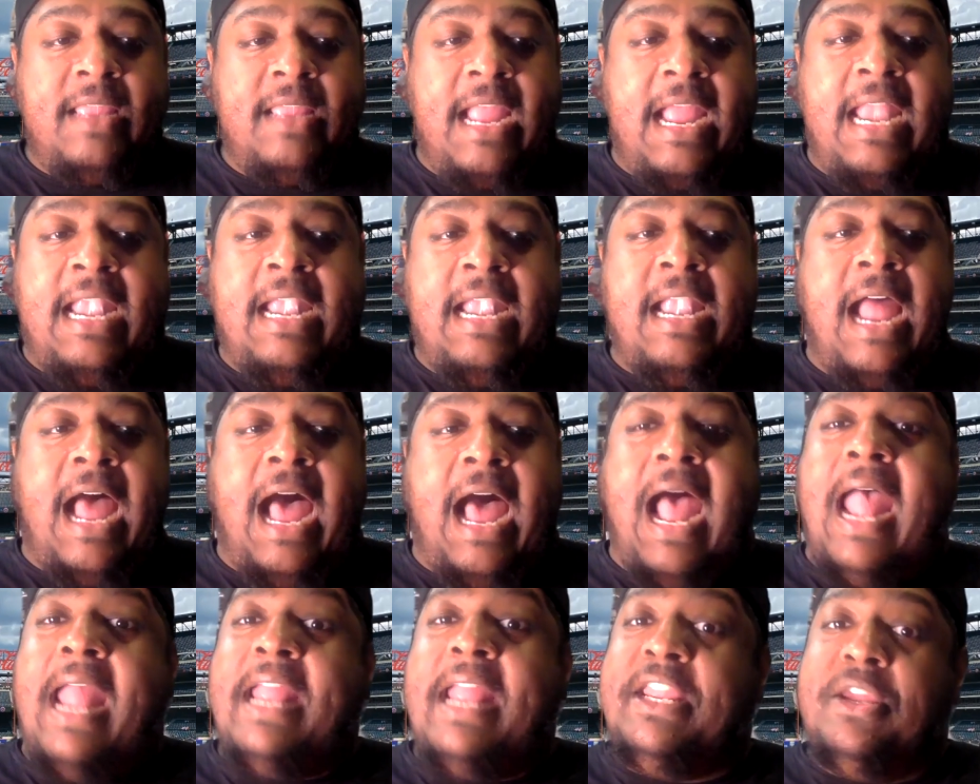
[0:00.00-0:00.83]
and
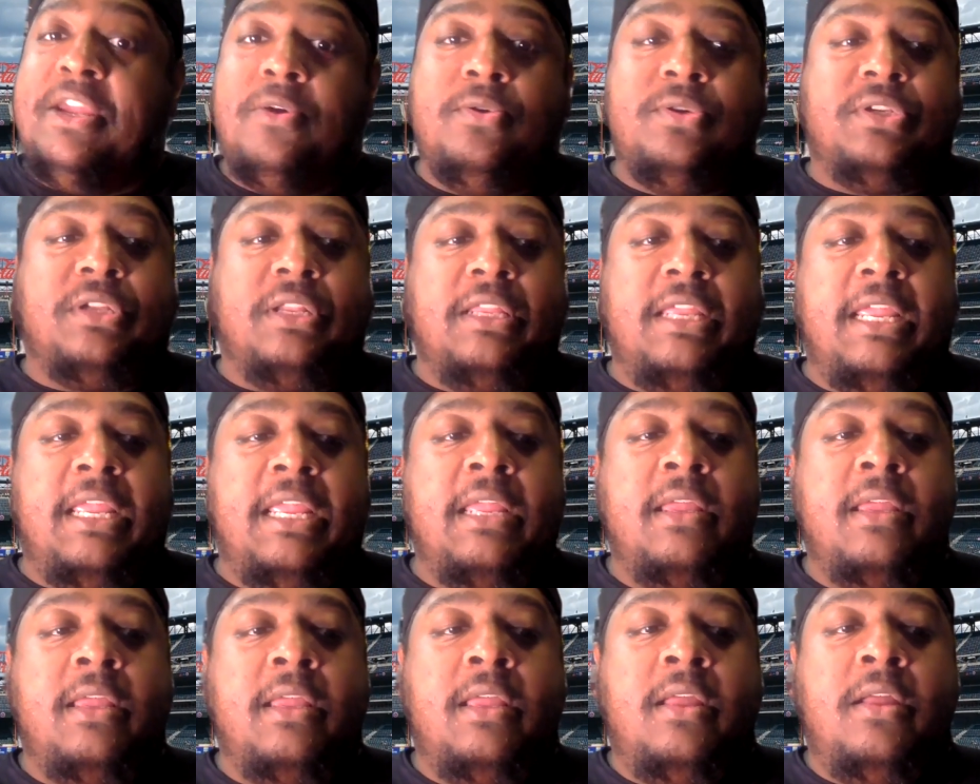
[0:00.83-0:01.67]
I
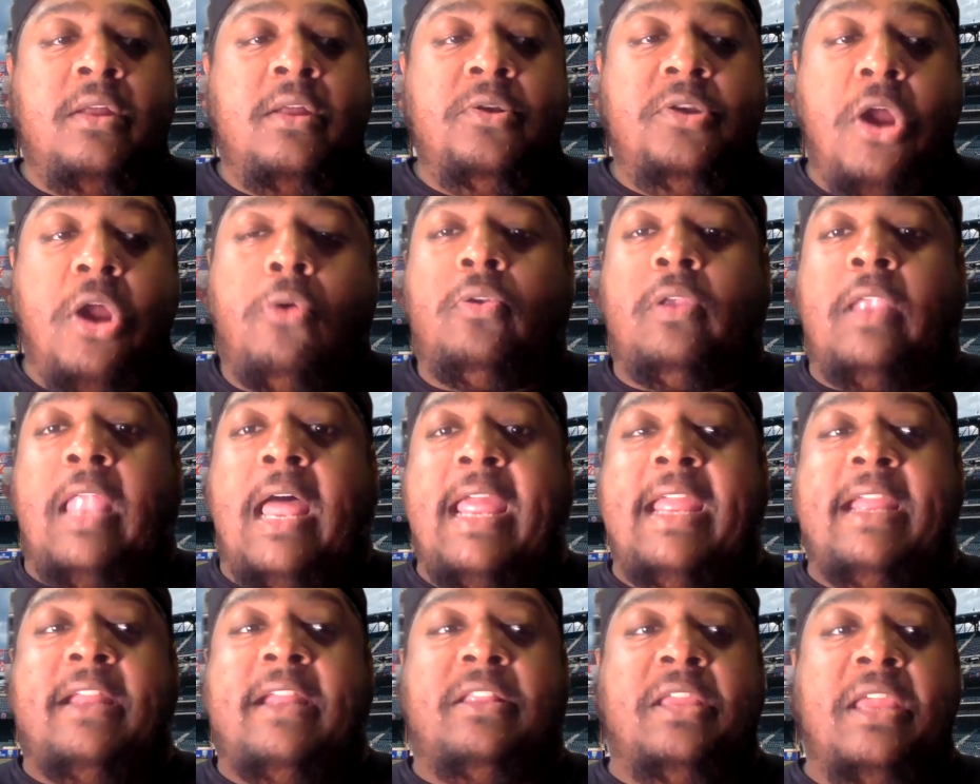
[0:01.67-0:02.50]
usually don't
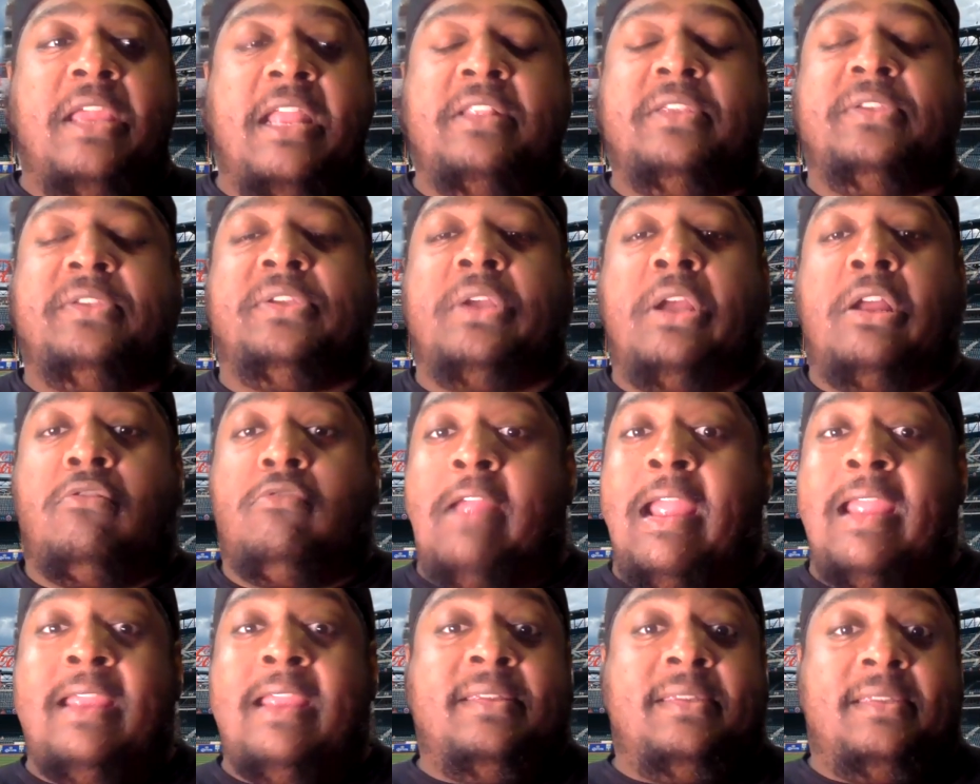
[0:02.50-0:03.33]
like to insert
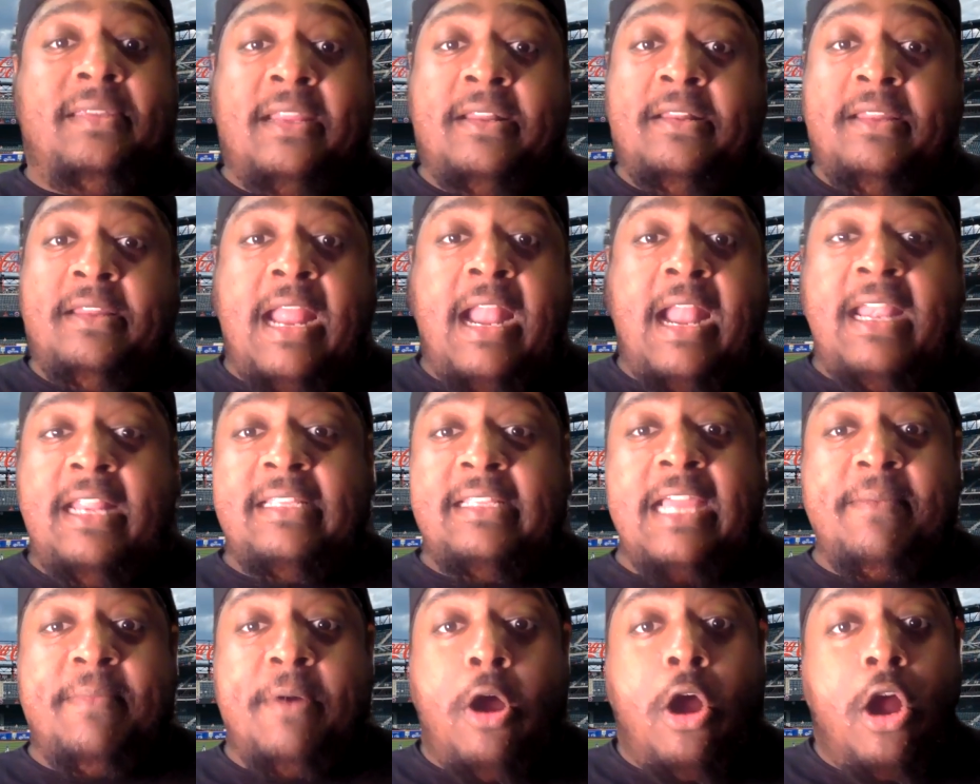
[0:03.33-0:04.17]
race into any
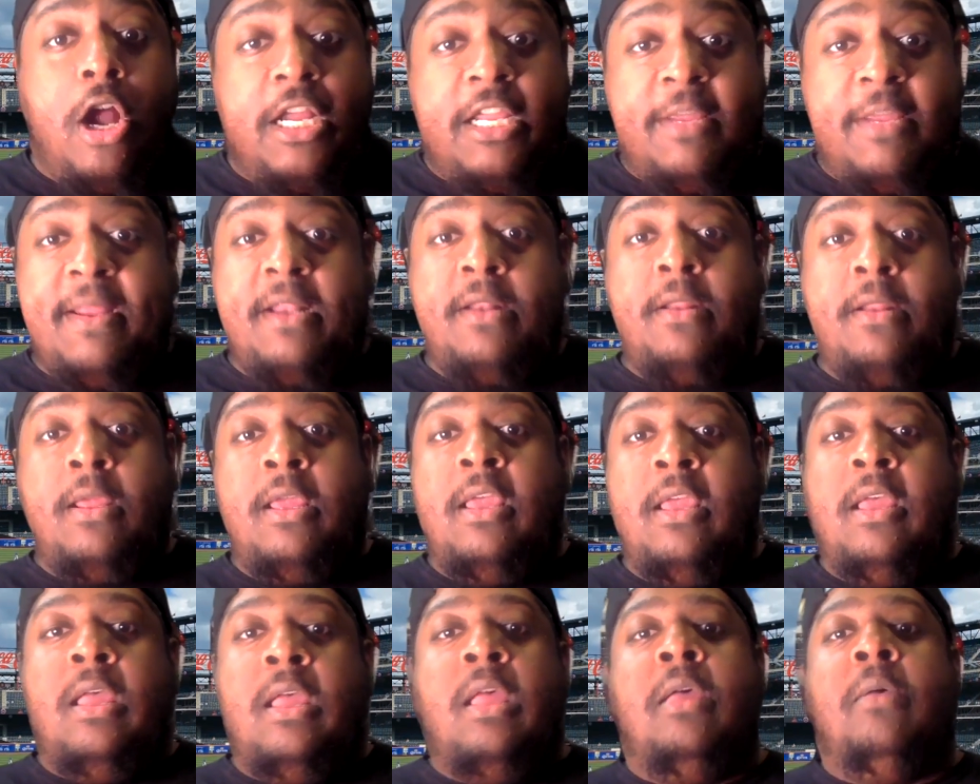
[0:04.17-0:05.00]
type of argument,
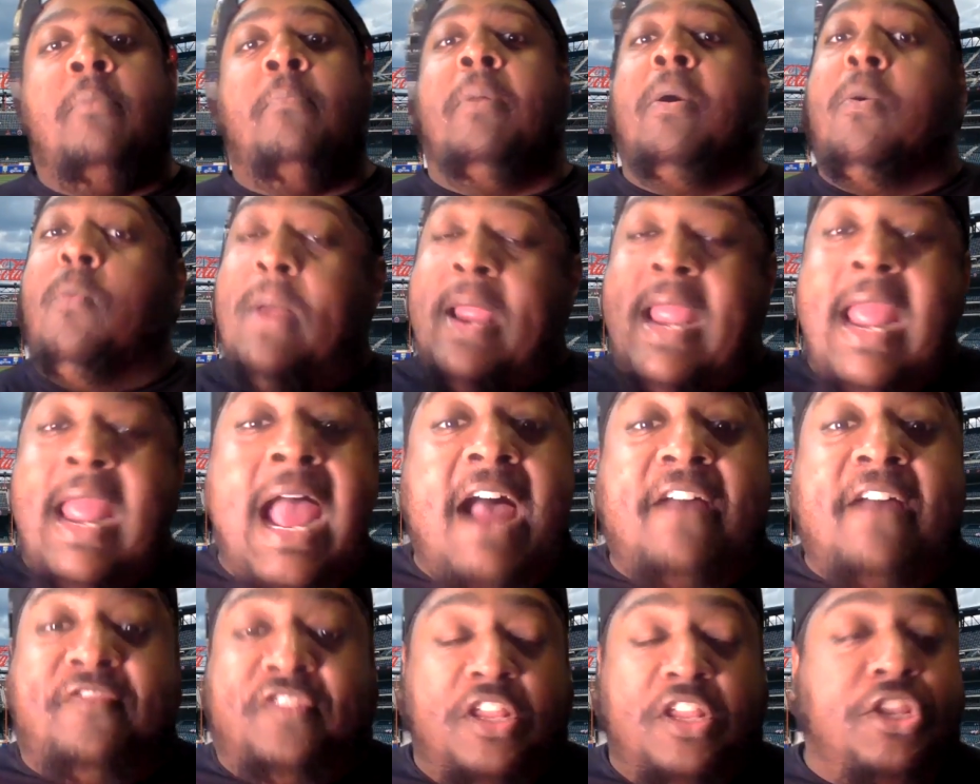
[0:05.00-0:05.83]
but we
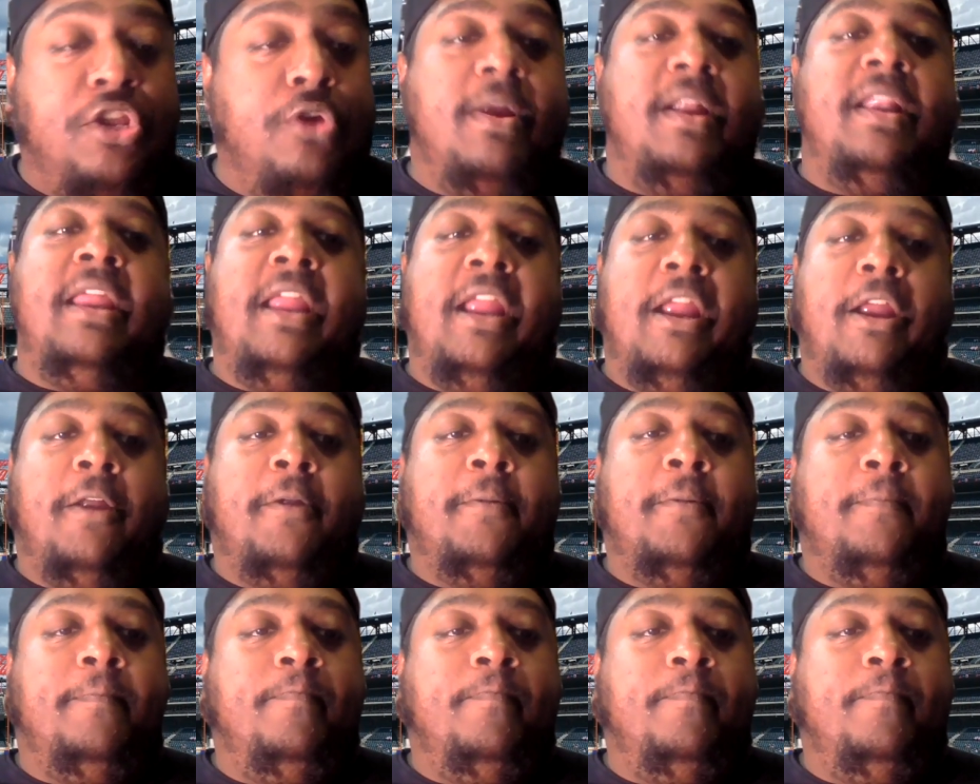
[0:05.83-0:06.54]
have to do it here.